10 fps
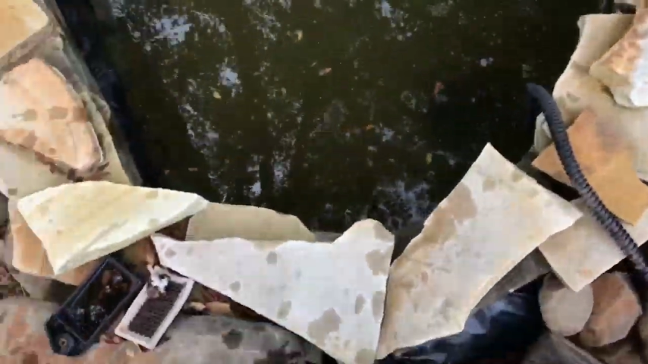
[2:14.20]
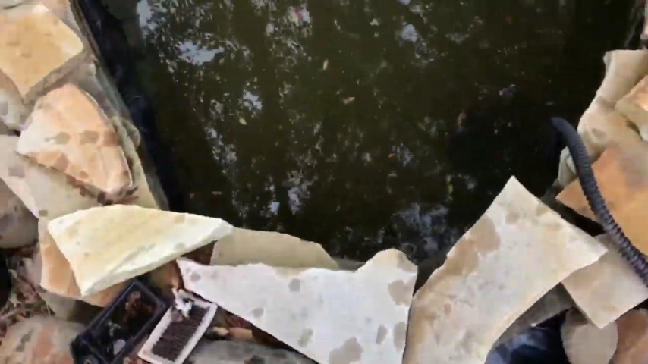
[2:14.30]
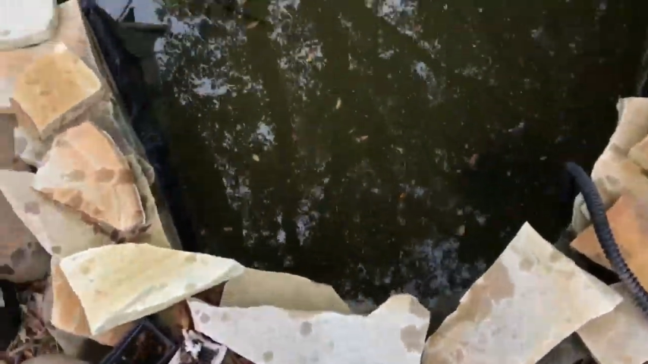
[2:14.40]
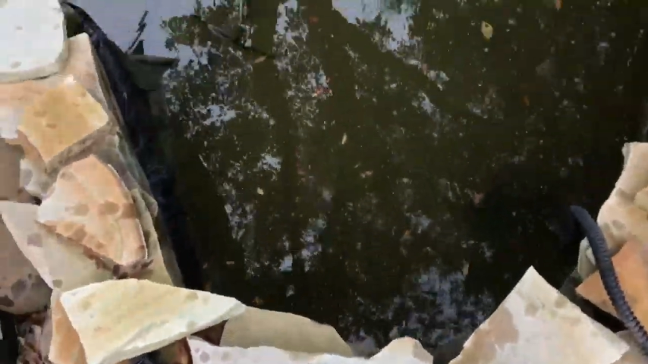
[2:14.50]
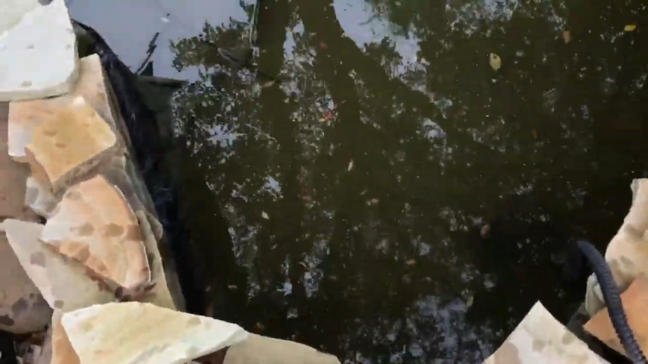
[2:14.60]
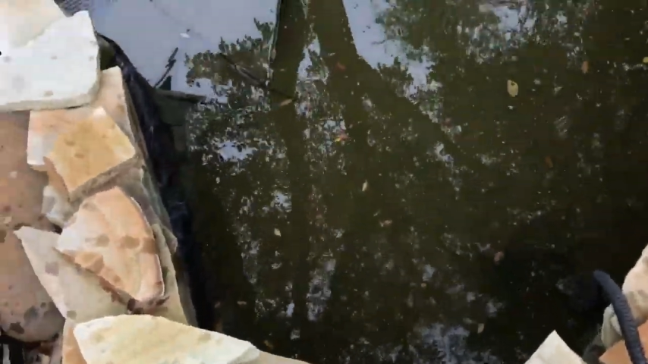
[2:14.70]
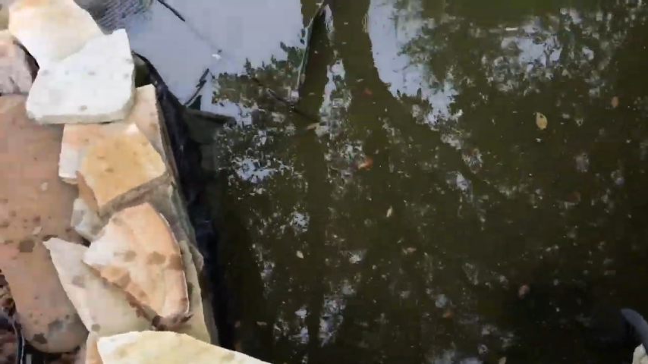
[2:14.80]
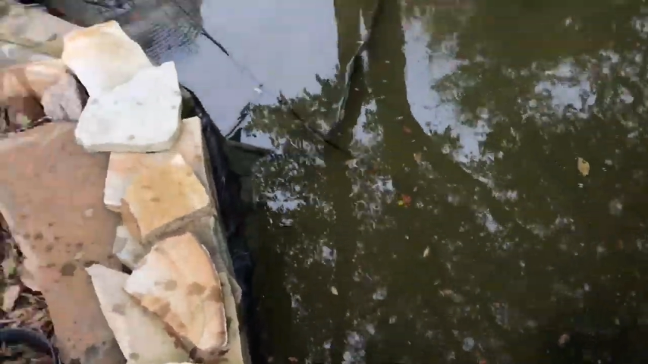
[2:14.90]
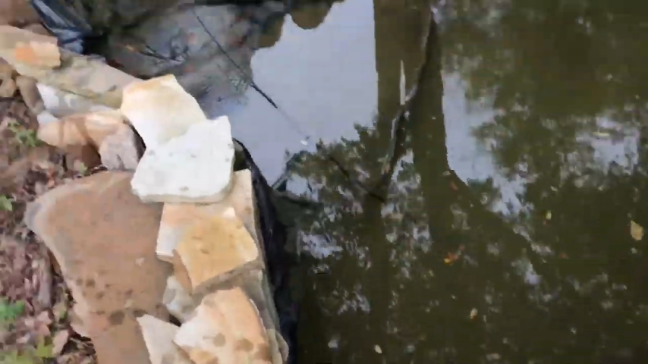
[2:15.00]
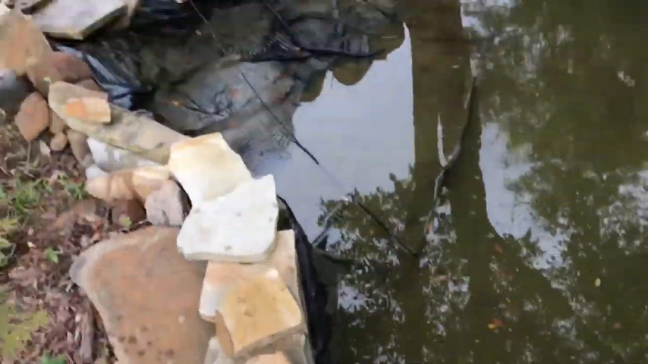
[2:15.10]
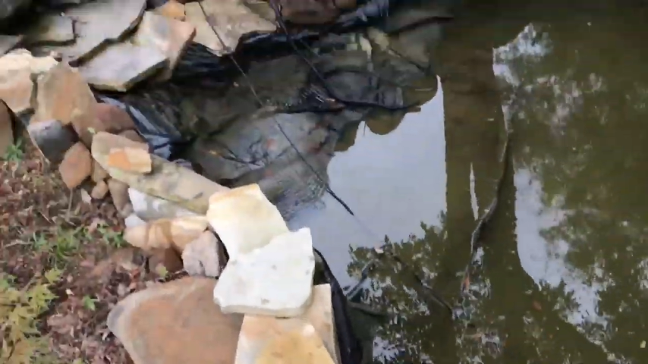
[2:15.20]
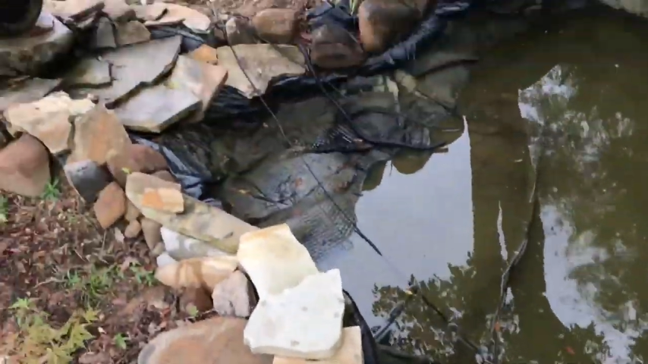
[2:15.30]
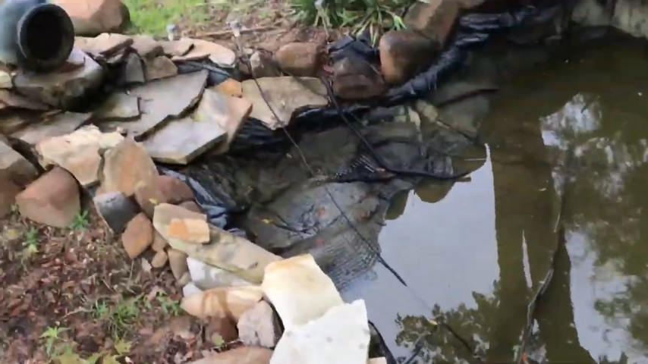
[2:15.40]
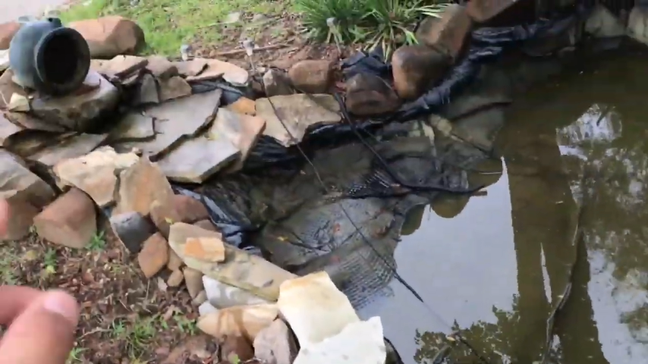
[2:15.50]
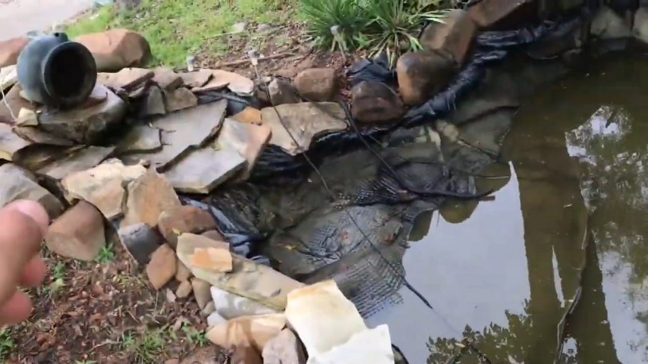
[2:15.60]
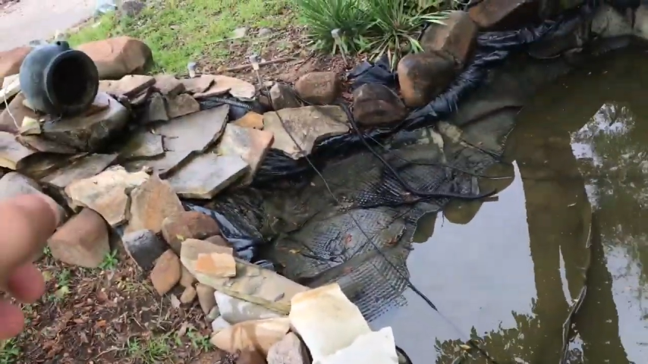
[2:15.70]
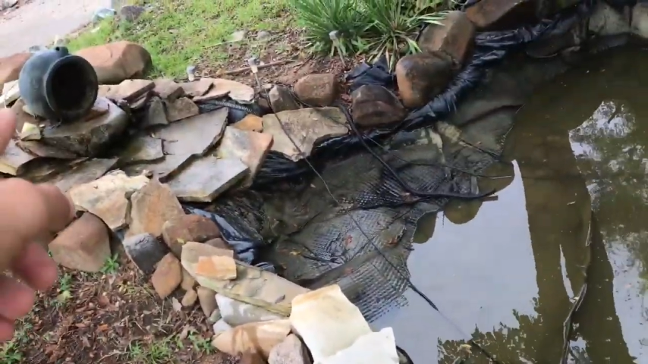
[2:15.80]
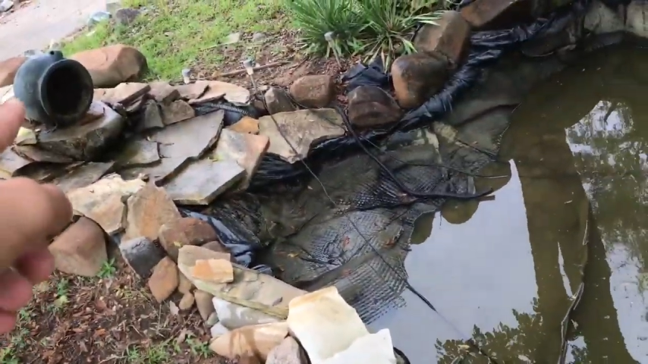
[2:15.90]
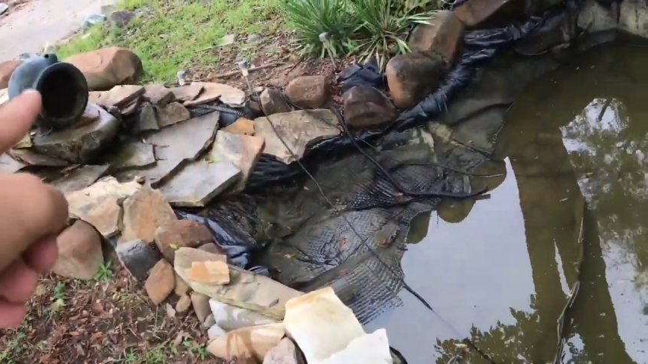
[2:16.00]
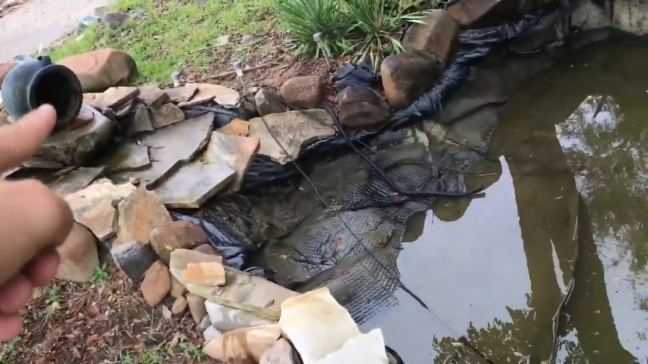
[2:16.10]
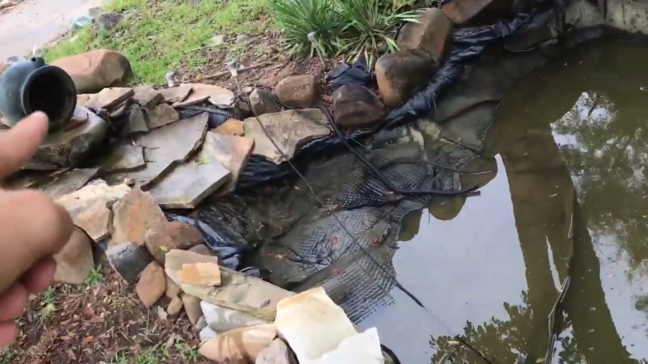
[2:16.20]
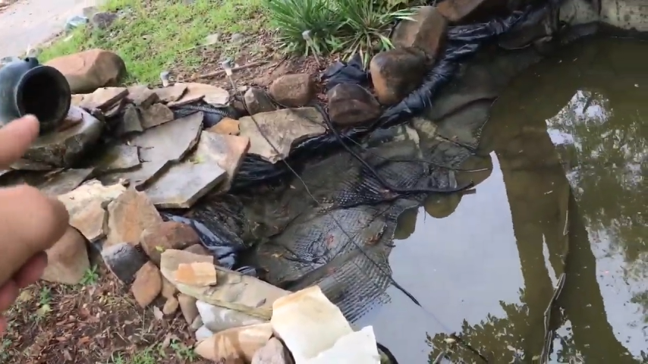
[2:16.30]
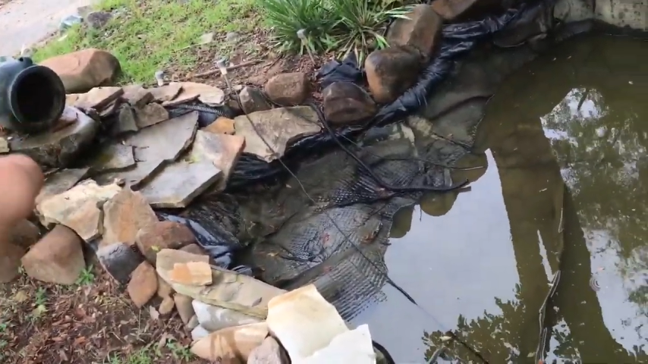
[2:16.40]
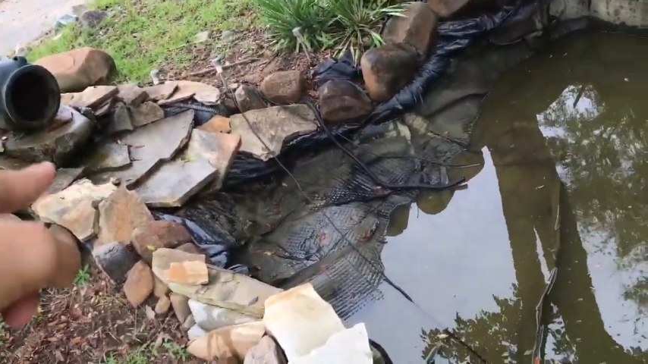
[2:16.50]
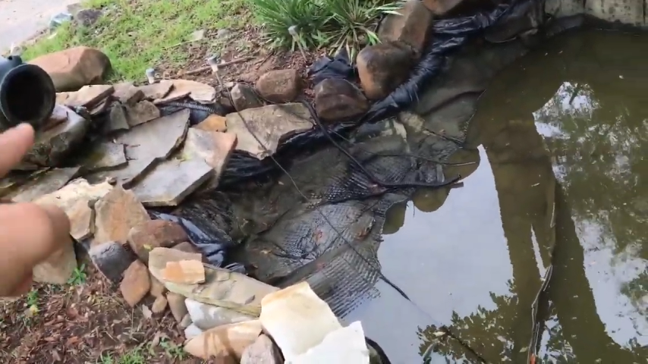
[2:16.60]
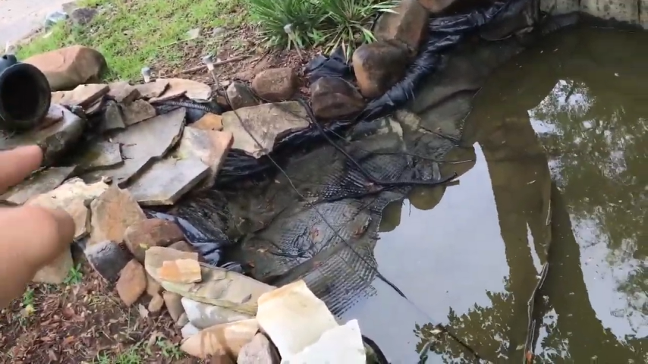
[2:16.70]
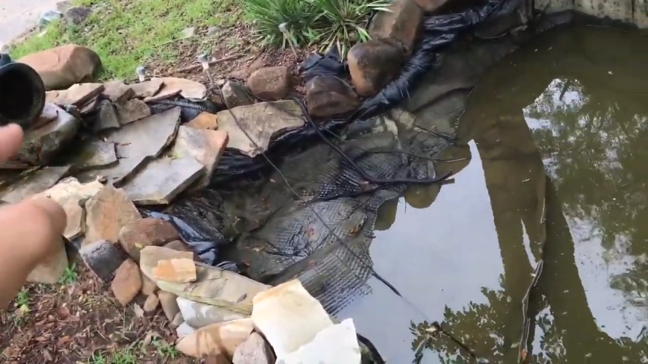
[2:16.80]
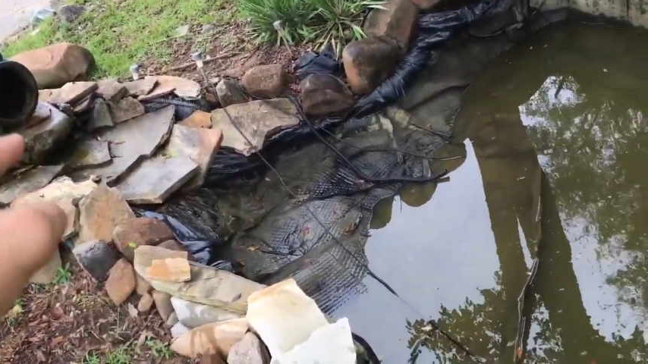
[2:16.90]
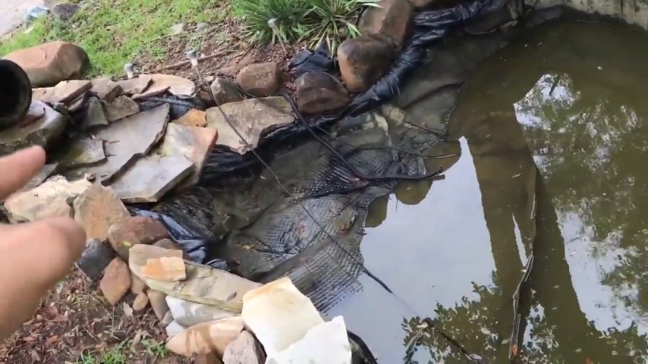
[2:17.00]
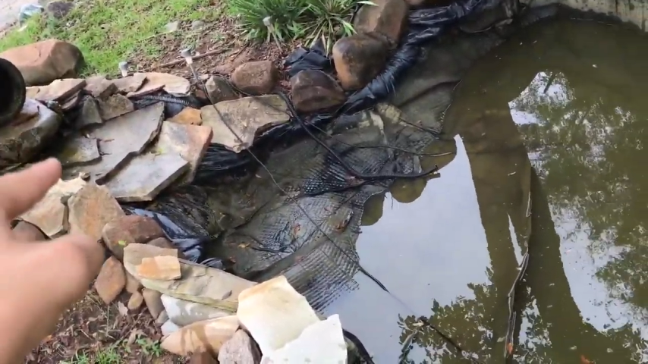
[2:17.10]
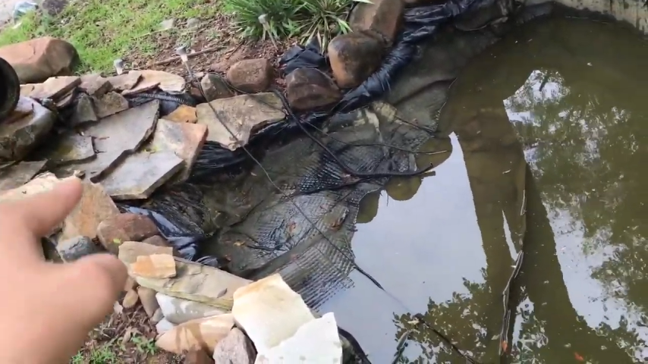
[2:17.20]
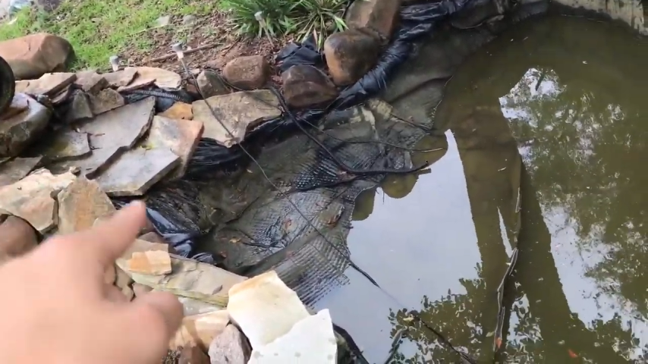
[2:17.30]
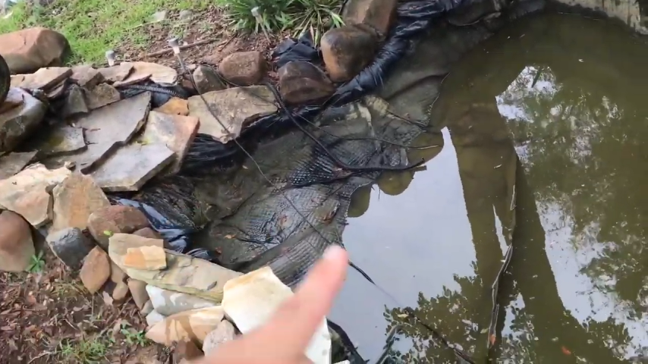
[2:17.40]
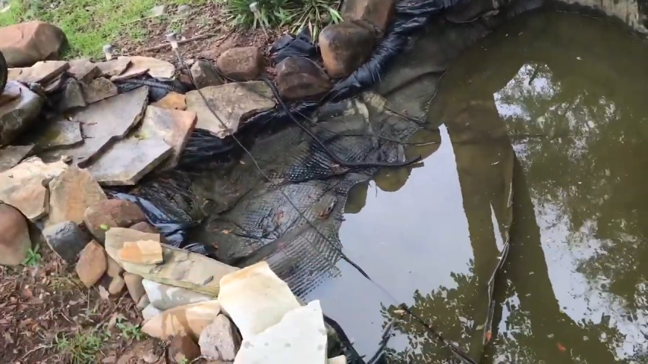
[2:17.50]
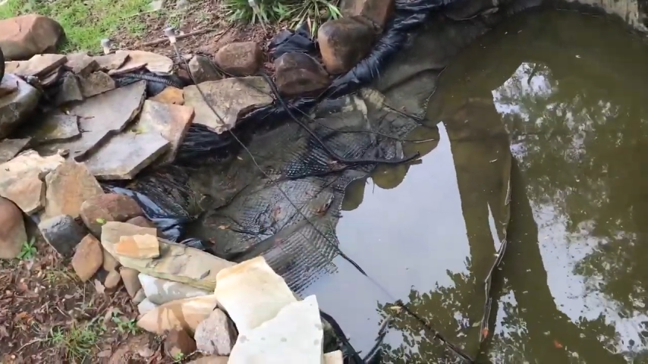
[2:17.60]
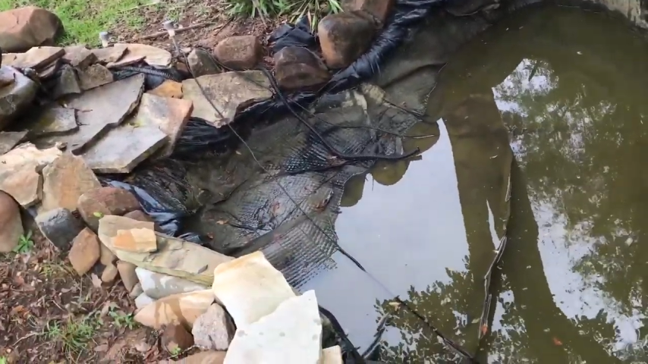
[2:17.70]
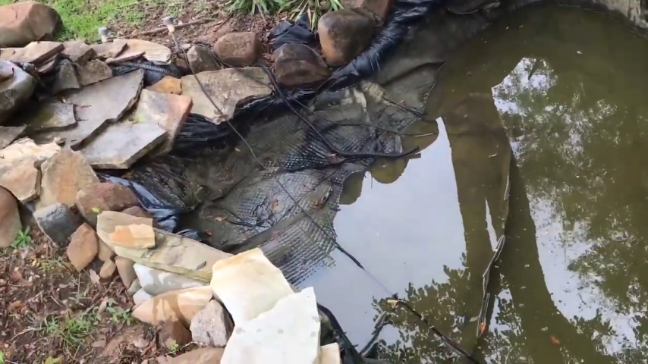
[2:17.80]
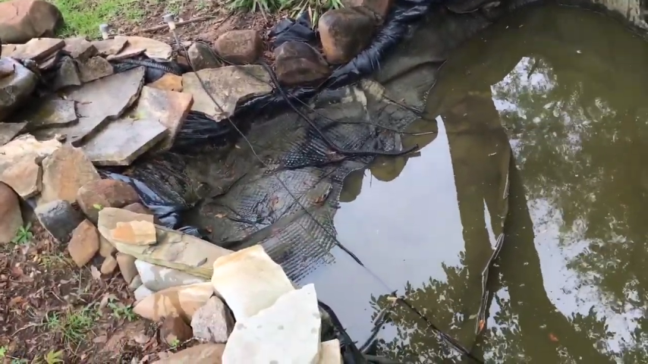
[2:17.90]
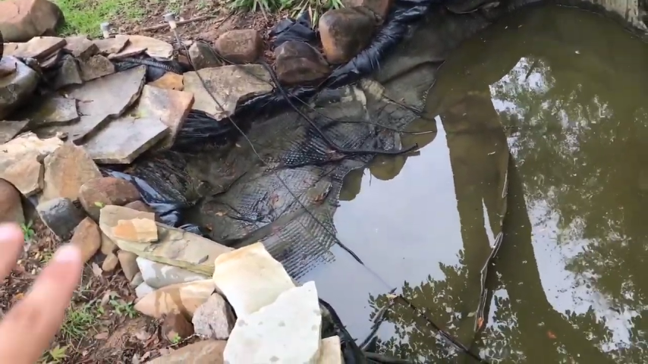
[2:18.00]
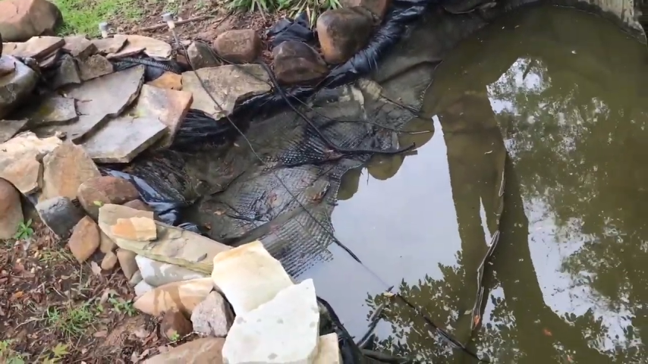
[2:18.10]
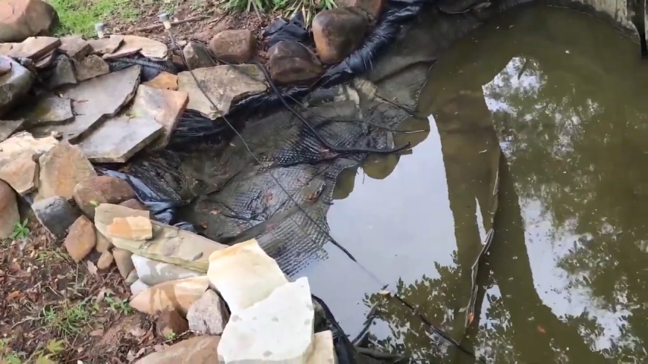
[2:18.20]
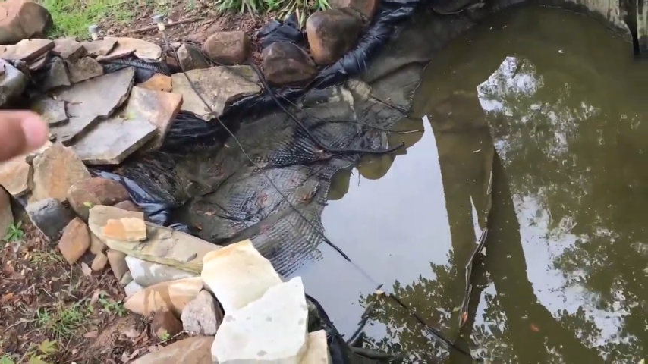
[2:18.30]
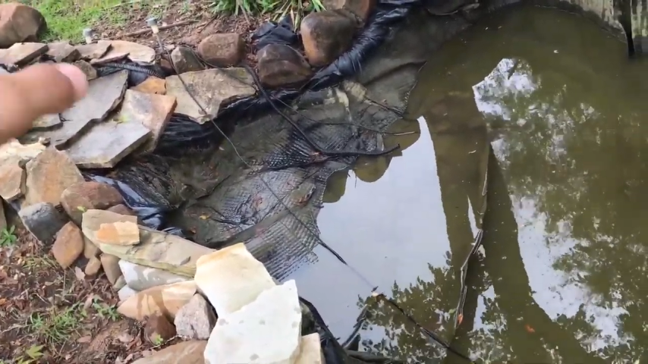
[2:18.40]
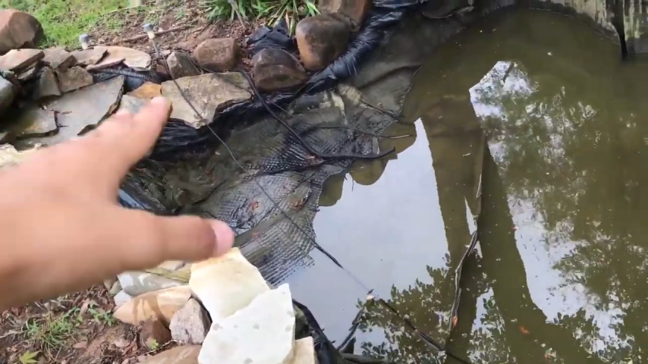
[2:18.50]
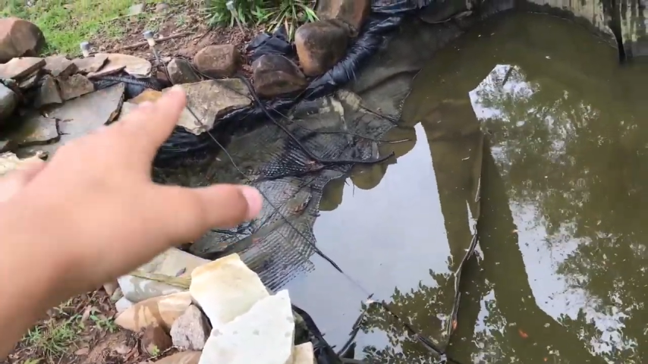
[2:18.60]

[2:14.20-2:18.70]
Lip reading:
No face is visible, so there are no lips to read.